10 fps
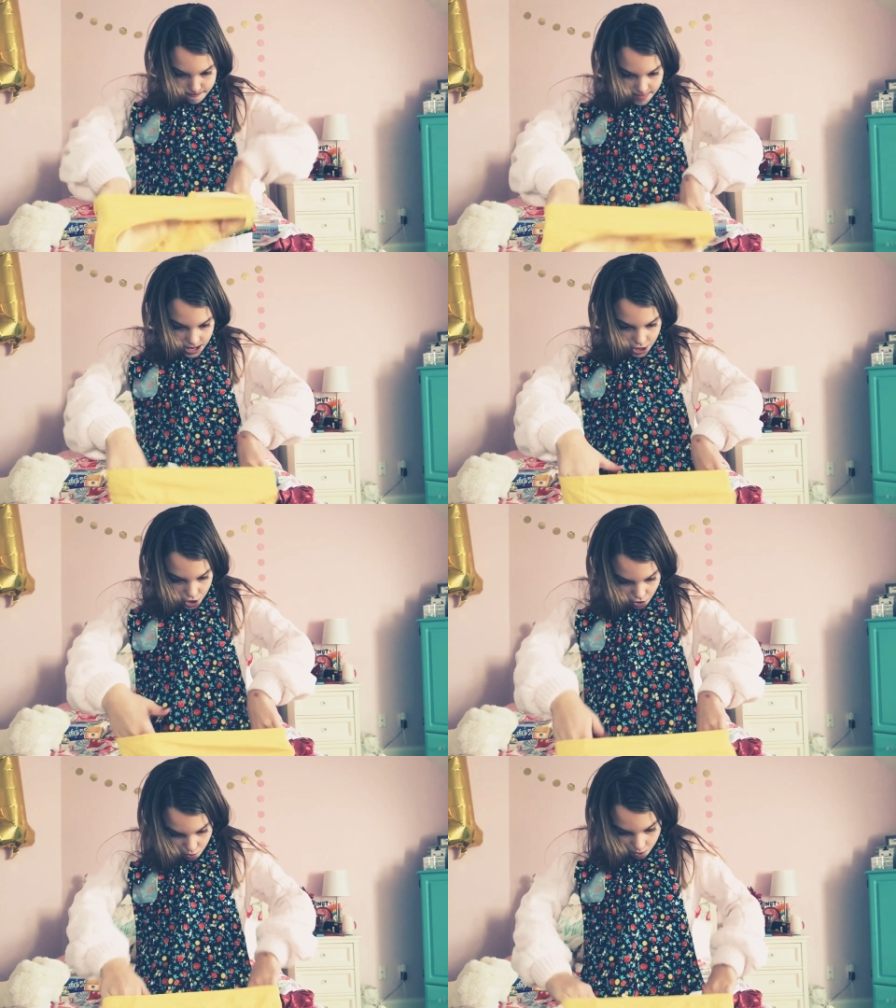
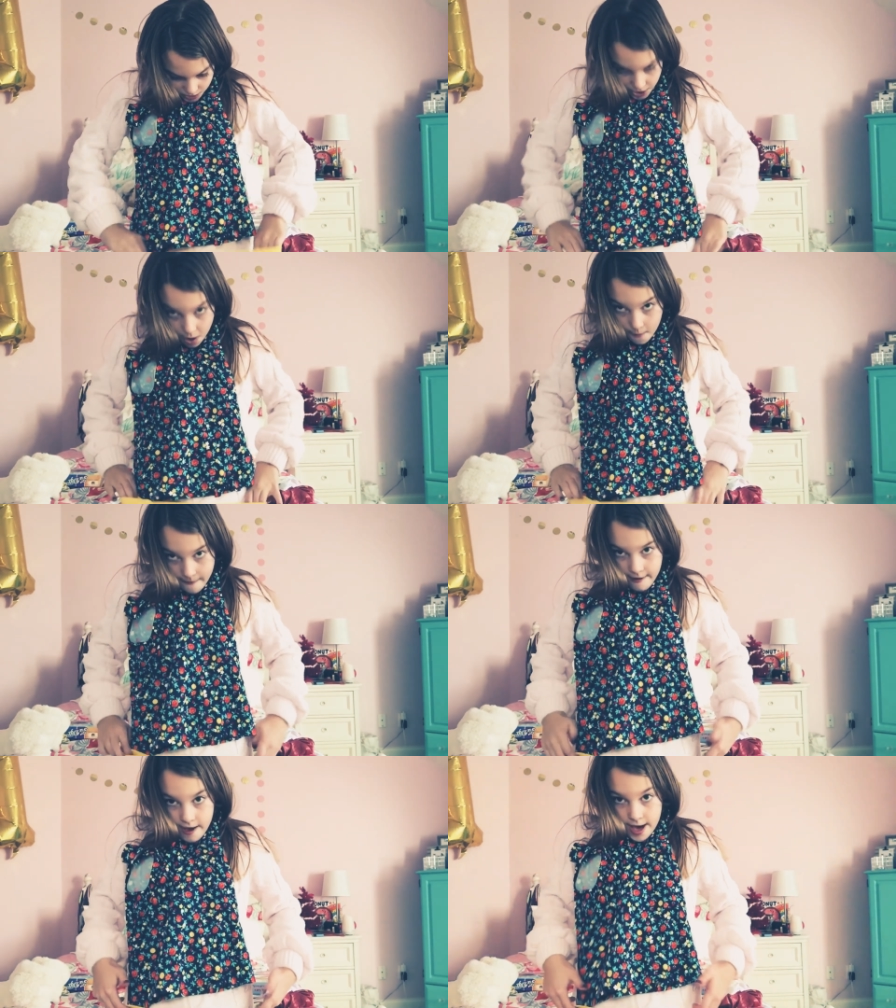boat.
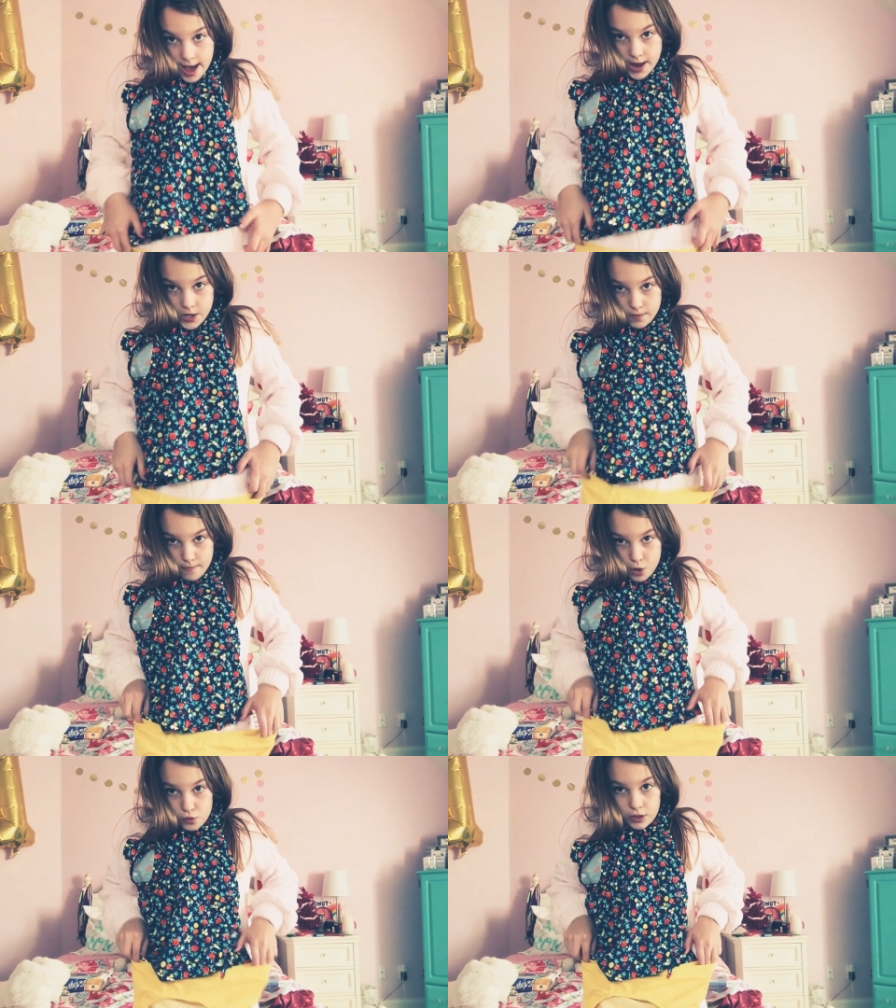It
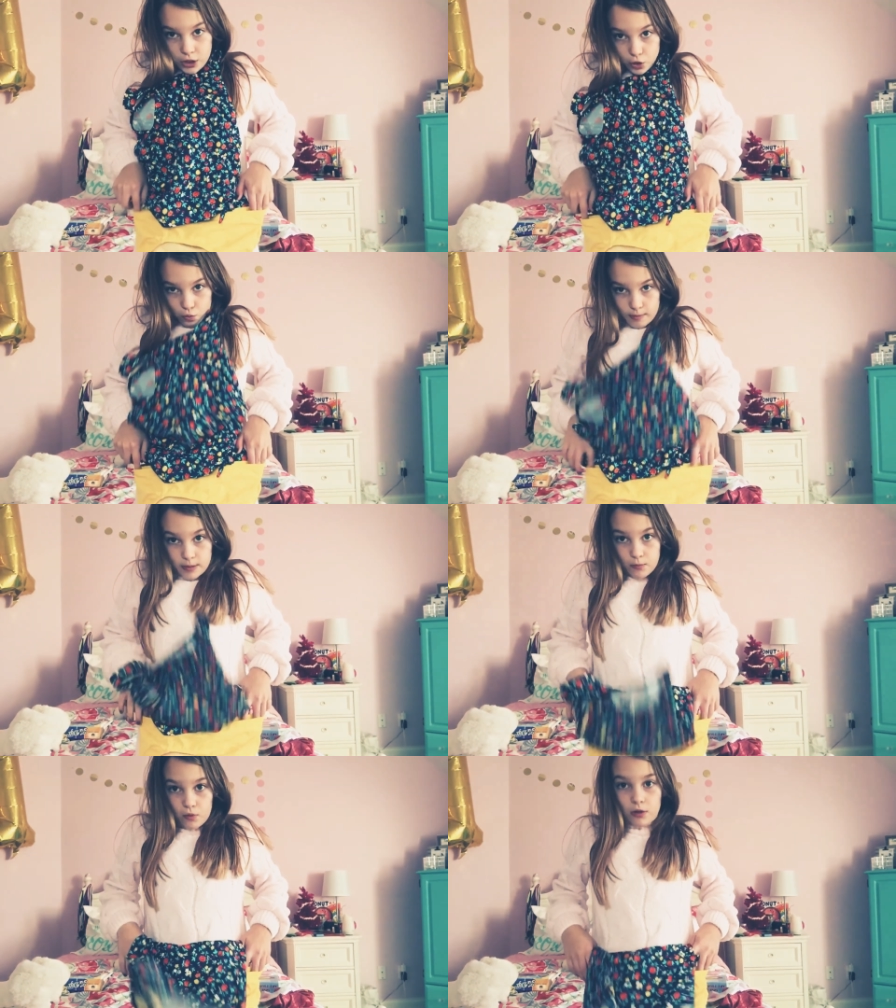smells like
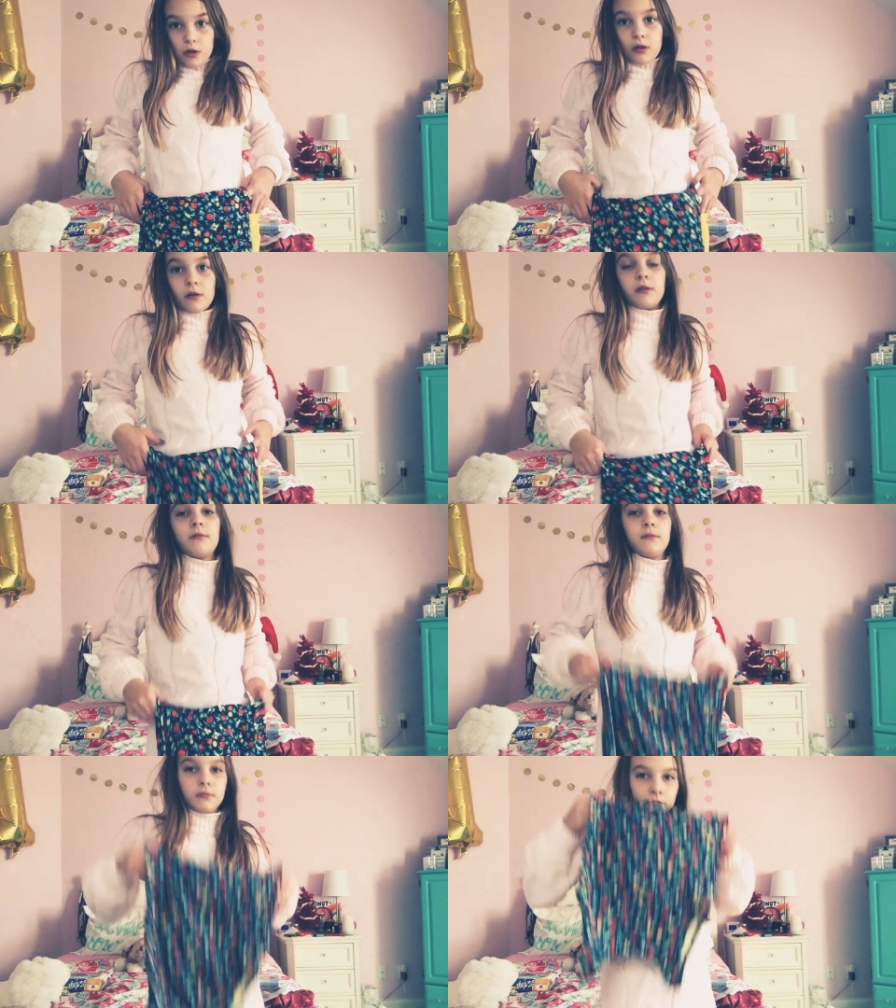swimming pool.
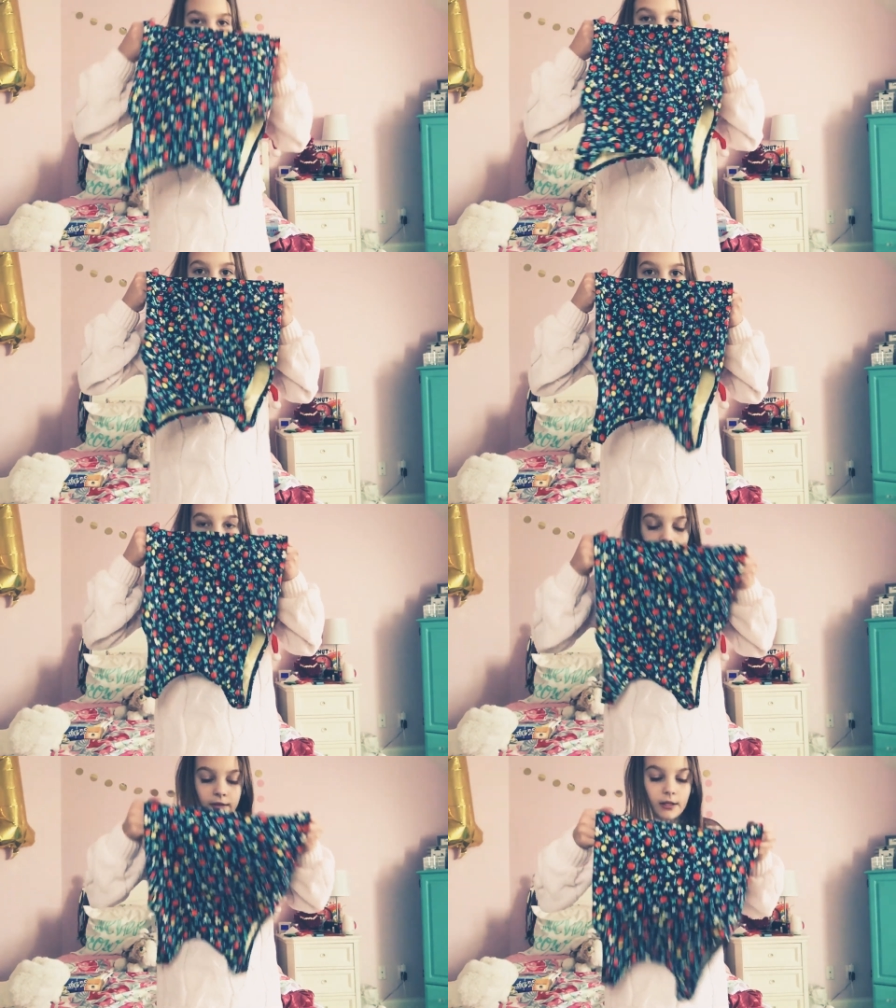
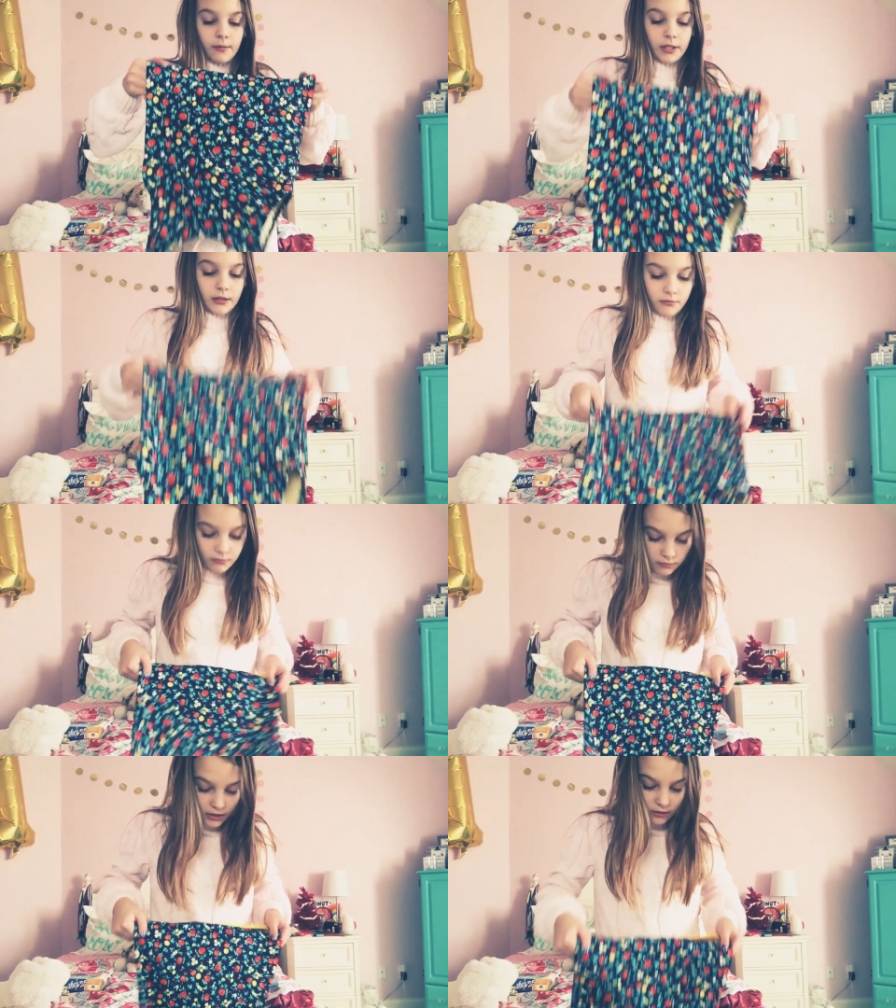Because I went,
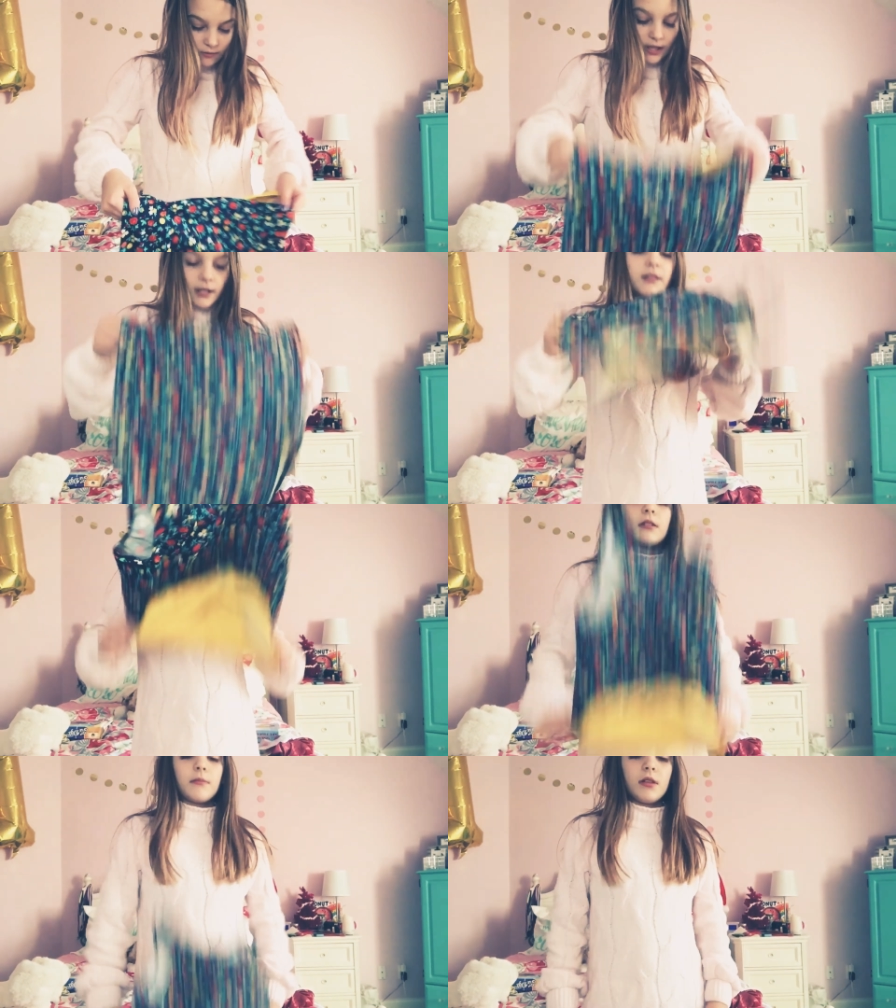why does it
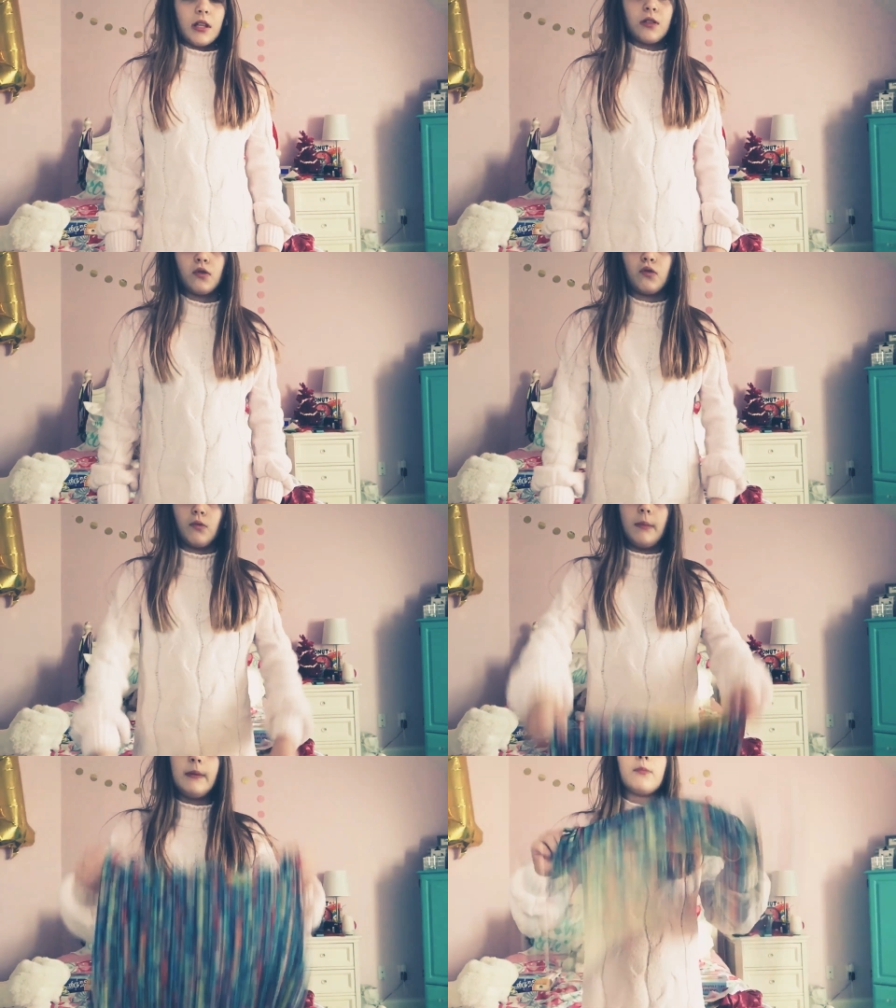smell like
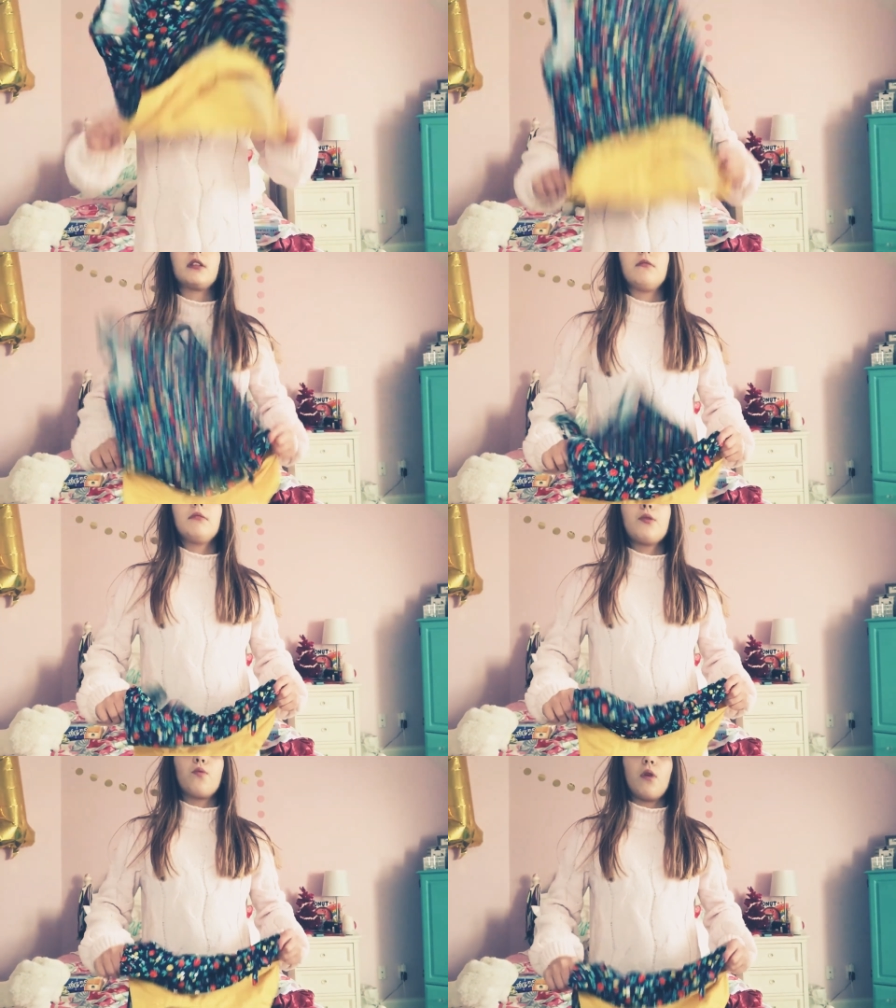swimming pool? Then
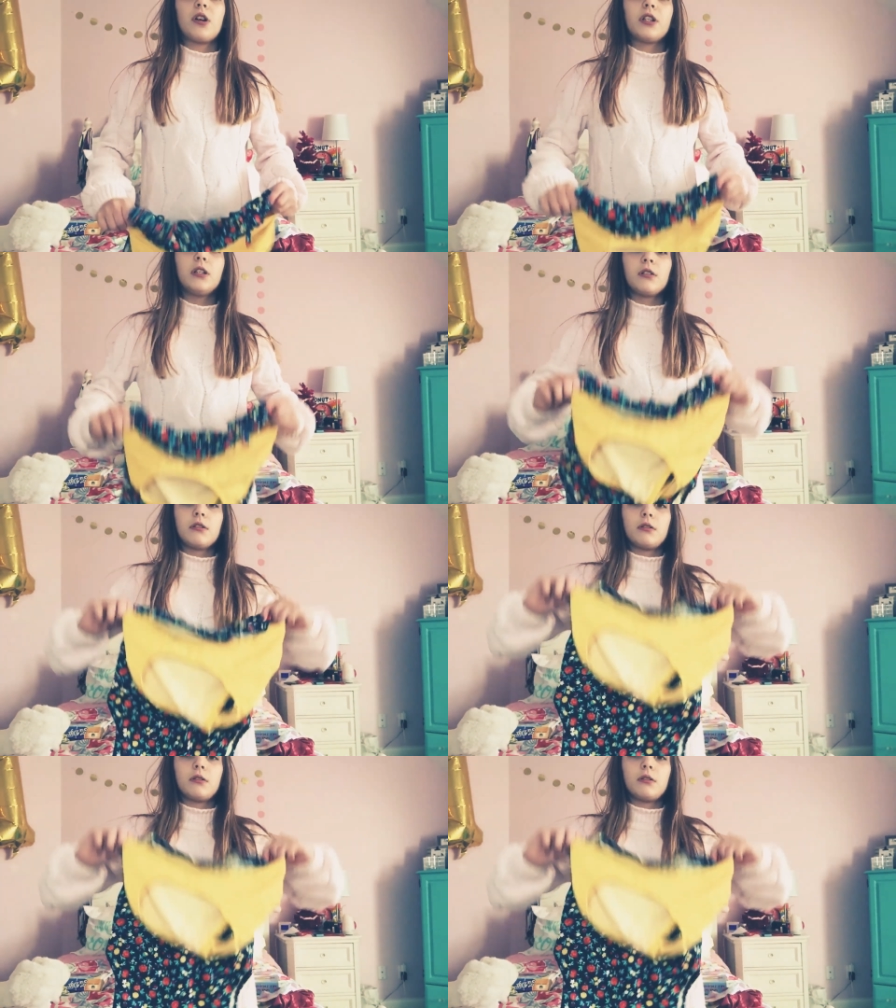wash it?